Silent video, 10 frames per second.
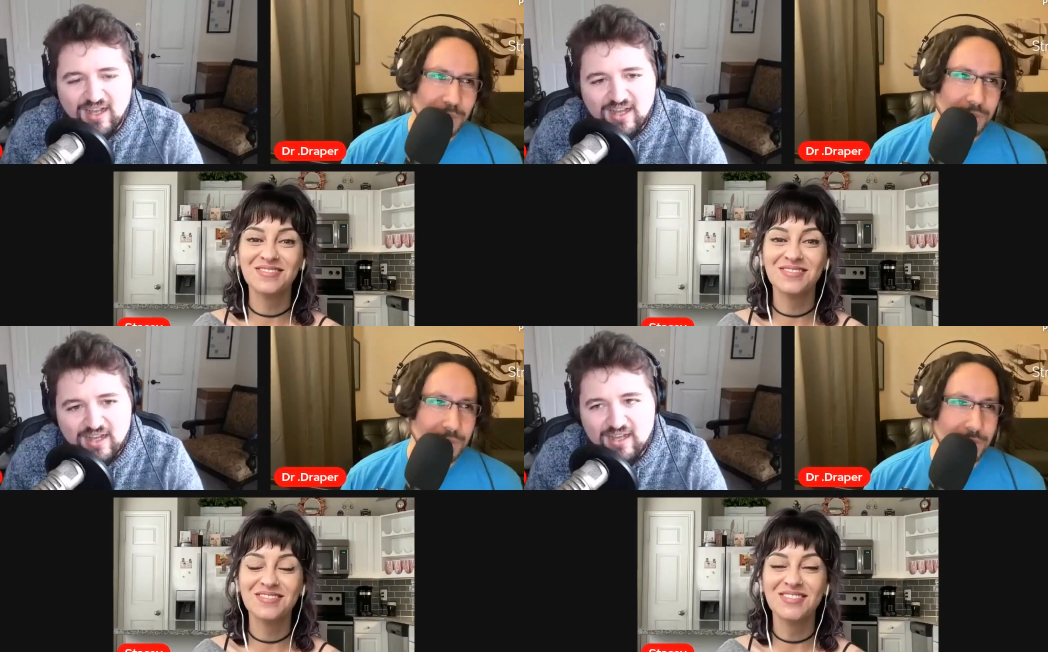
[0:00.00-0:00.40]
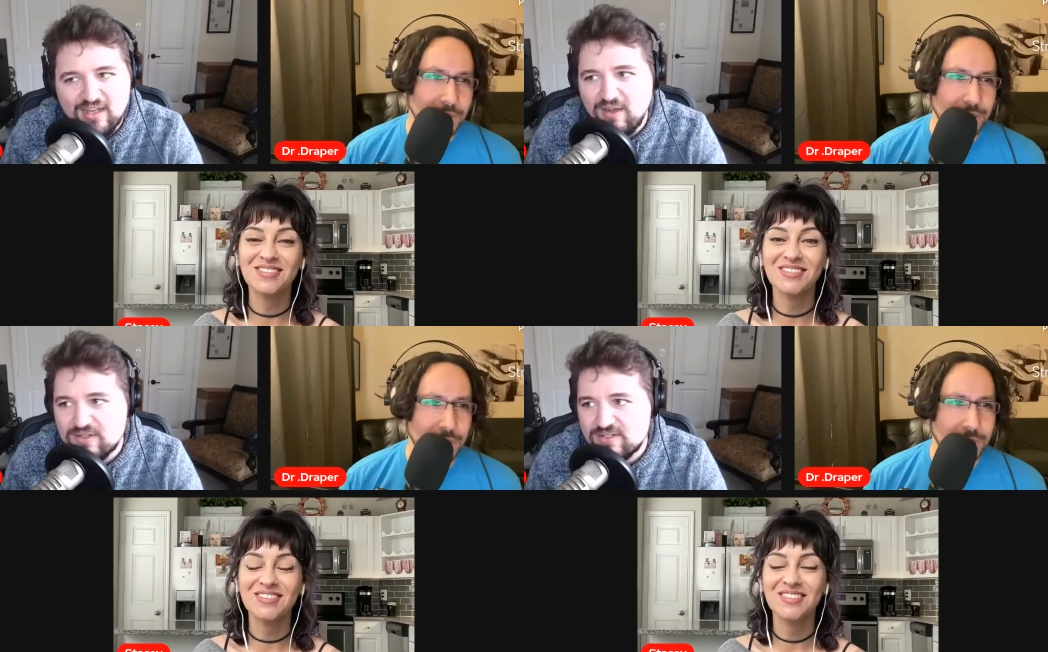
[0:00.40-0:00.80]

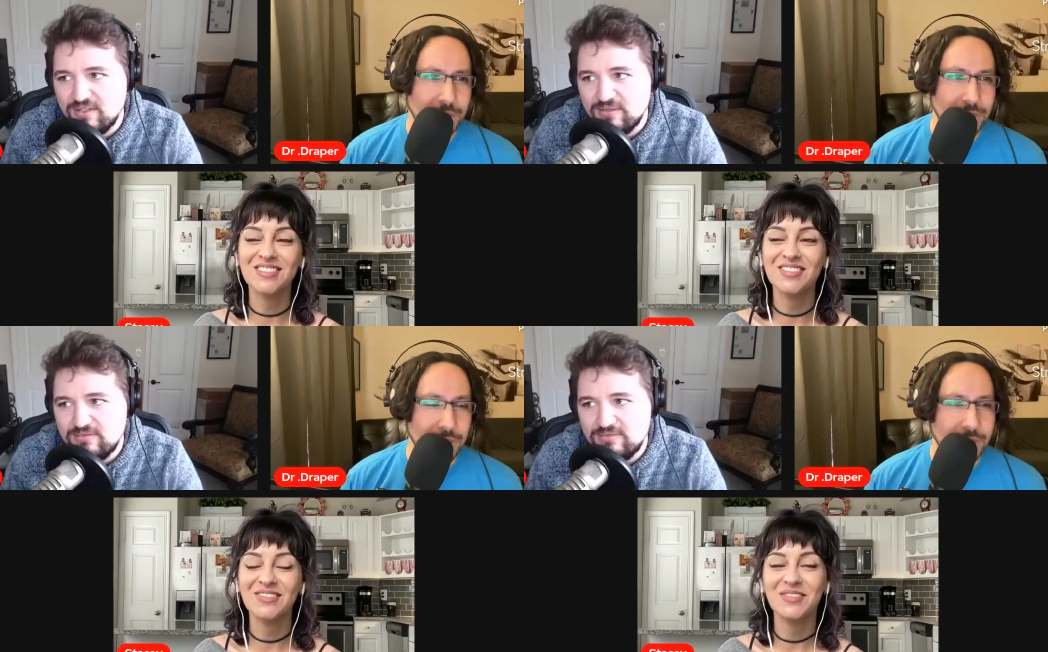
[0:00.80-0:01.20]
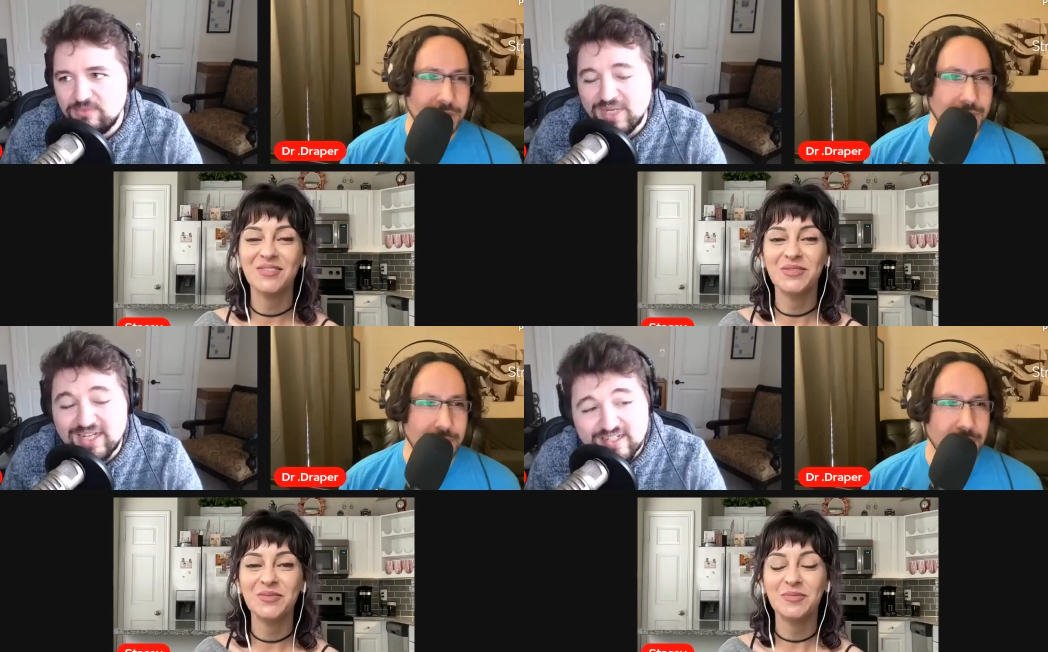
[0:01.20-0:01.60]
Speaker 1: Uh also
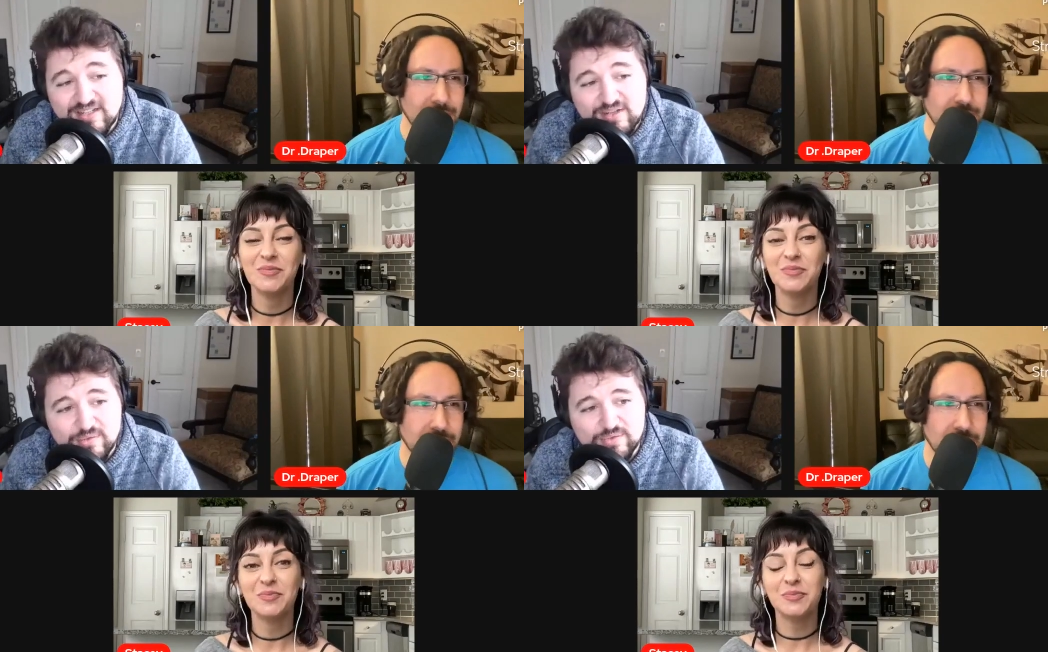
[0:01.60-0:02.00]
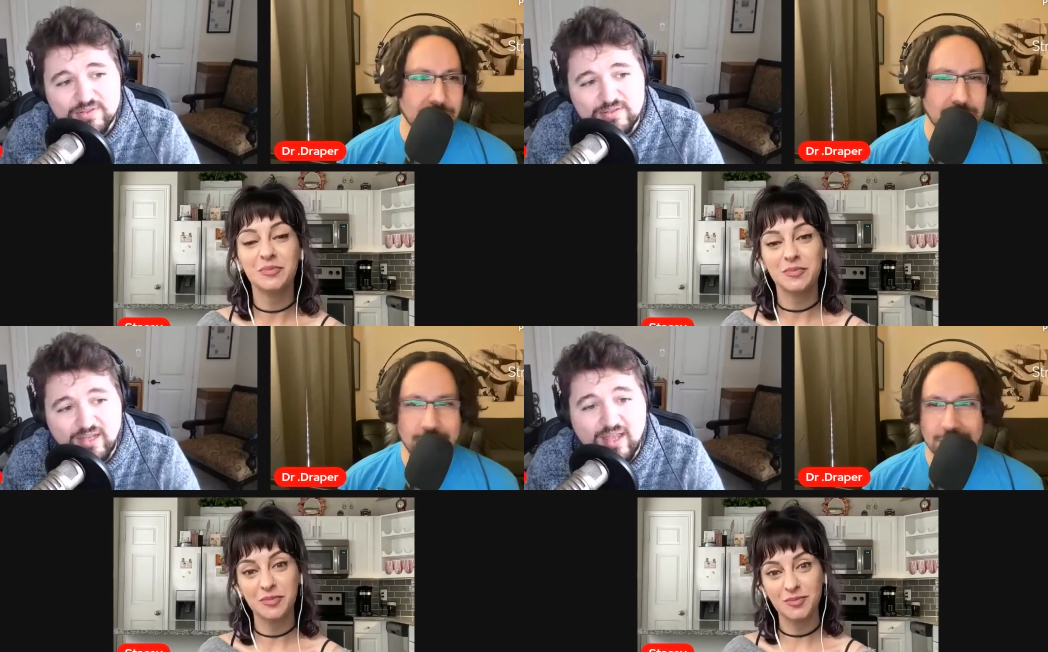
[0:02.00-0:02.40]
we got to get to the
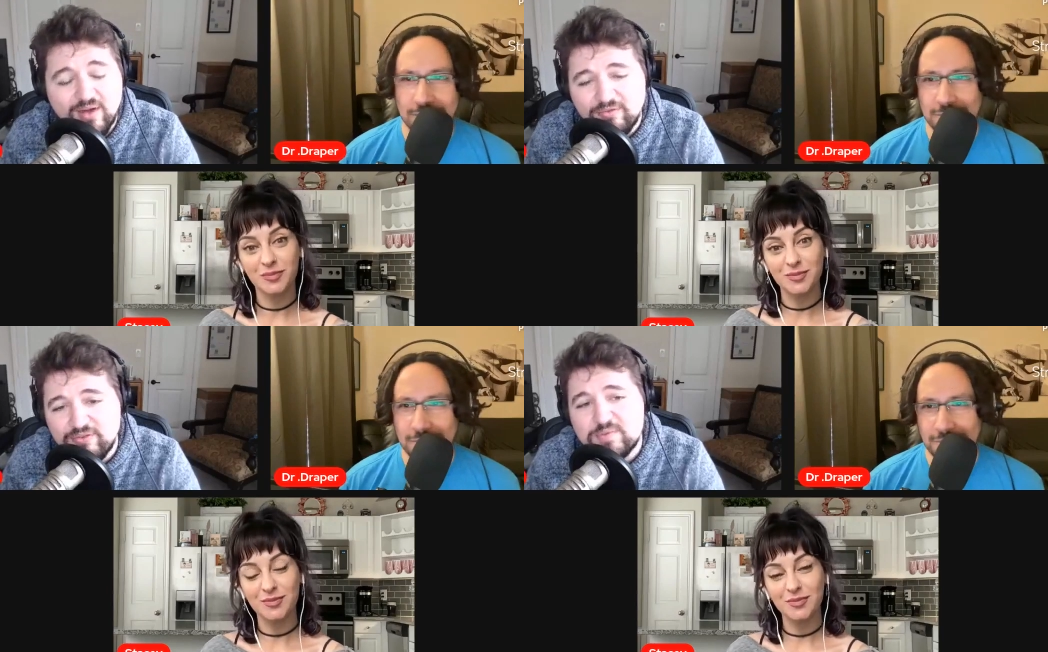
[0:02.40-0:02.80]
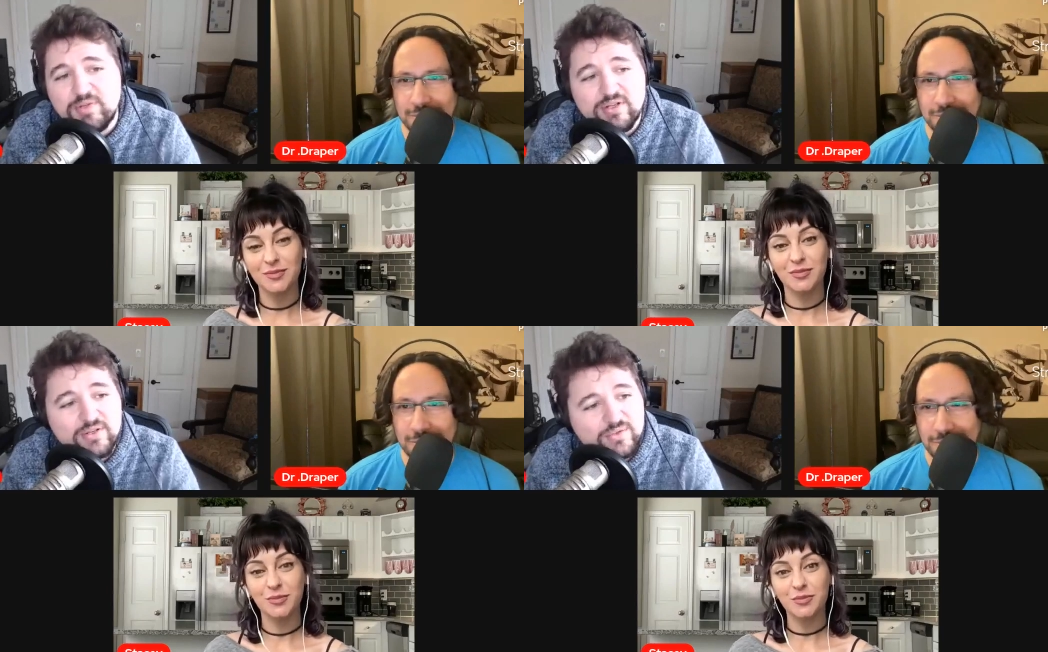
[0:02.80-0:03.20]
news. Uh, in our
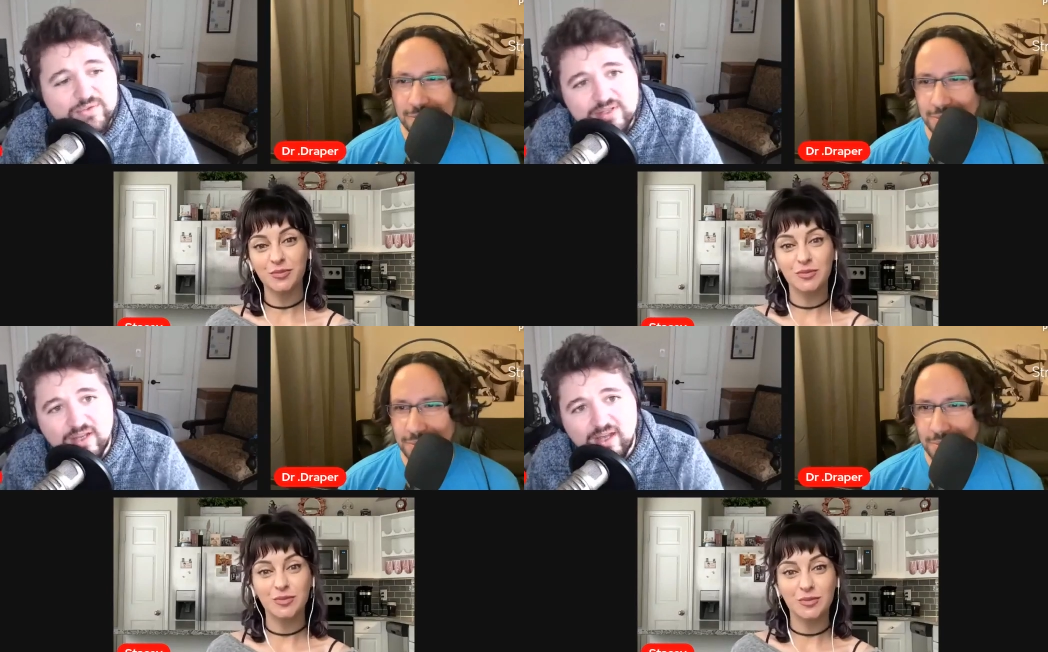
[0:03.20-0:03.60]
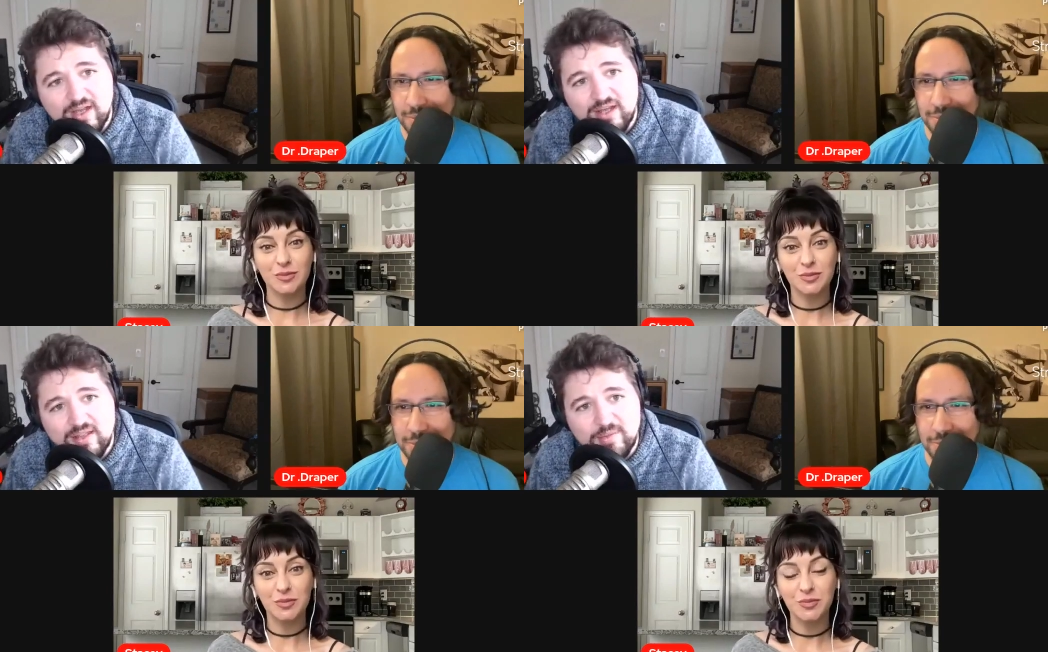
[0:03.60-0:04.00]
first bit of news,
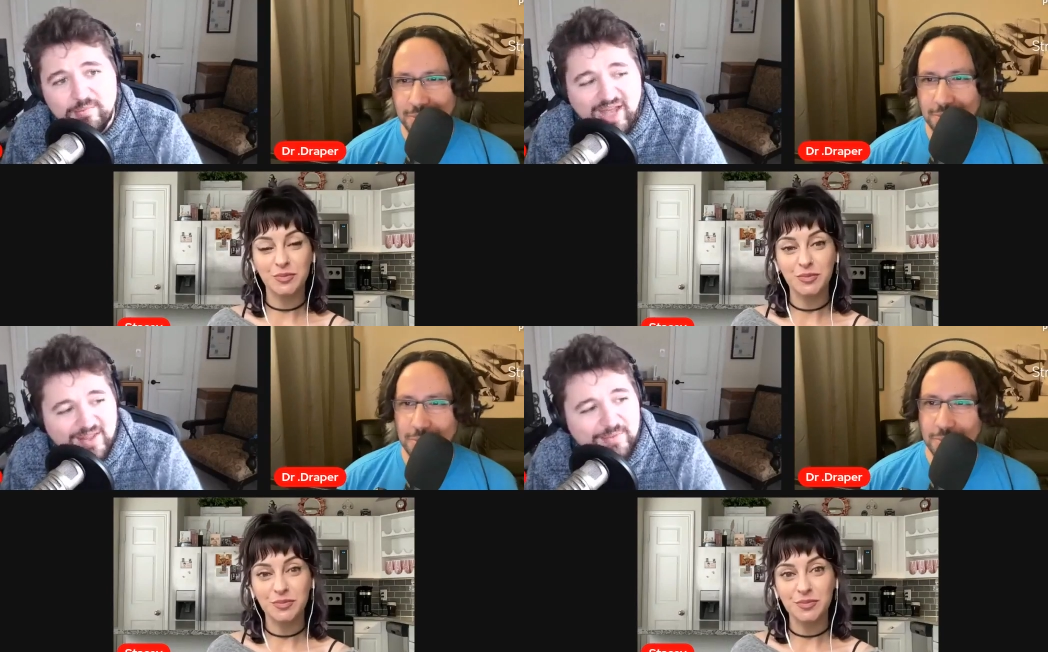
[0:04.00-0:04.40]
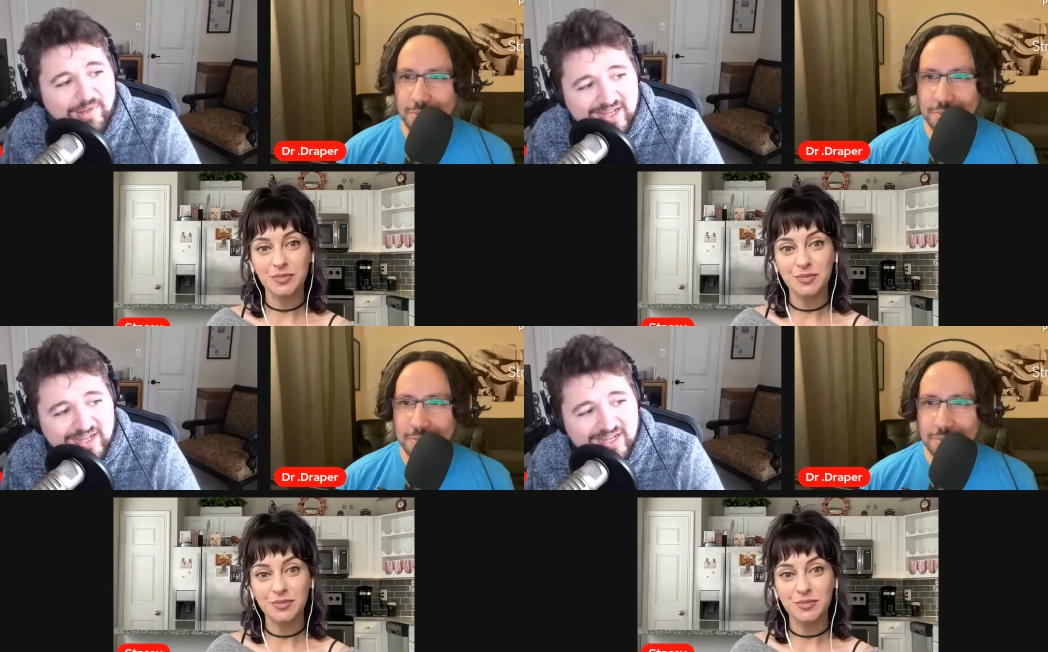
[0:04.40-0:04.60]
uh, the the